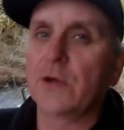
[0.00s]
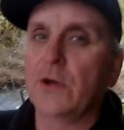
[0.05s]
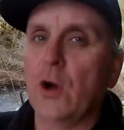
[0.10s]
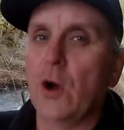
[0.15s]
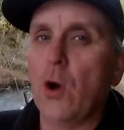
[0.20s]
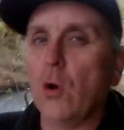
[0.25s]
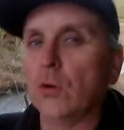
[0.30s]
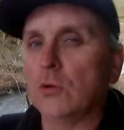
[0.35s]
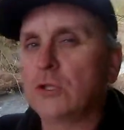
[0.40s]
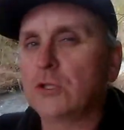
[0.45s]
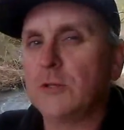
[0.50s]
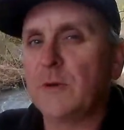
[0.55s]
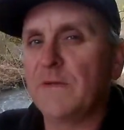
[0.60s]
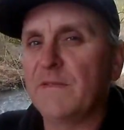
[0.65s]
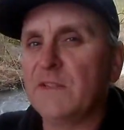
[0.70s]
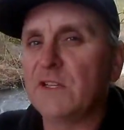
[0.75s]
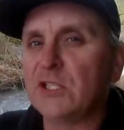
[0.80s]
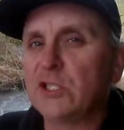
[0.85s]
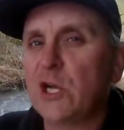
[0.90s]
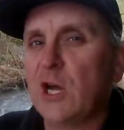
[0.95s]
to hold some of
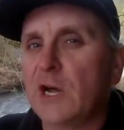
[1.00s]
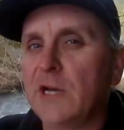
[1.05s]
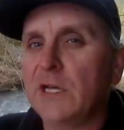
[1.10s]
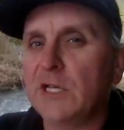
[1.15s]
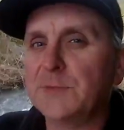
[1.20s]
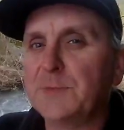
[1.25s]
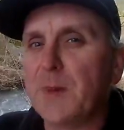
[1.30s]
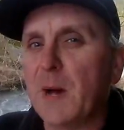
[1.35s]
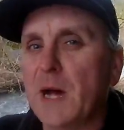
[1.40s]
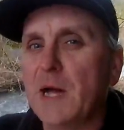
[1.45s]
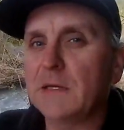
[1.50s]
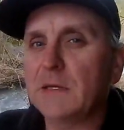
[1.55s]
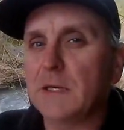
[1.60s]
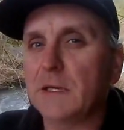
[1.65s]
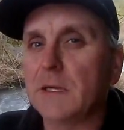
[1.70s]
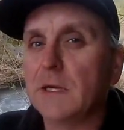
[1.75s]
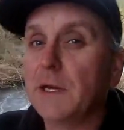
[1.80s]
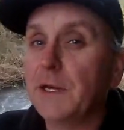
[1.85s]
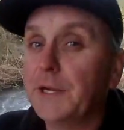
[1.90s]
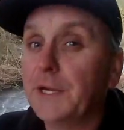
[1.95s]
the shinies back
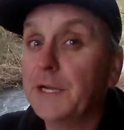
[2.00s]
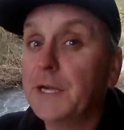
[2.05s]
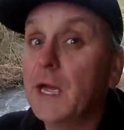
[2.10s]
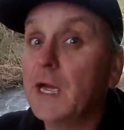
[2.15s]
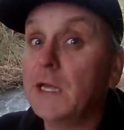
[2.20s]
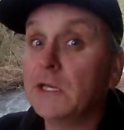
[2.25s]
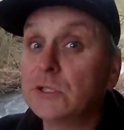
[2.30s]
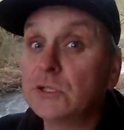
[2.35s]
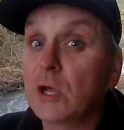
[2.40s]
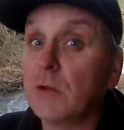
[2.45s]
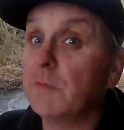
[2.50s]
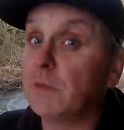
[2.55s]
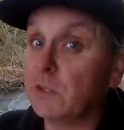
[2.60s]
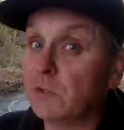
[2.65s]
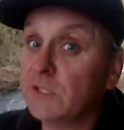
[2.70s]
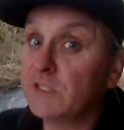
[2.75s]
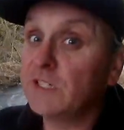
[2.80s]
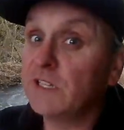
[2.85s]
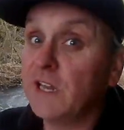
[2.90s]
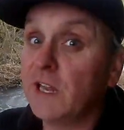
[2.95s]
is
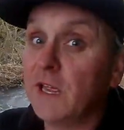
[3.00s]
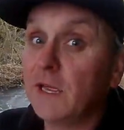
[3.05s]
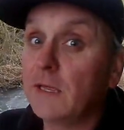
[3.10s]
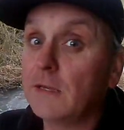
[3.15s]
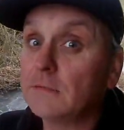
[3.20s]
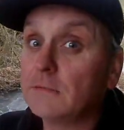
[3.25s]
Community Day.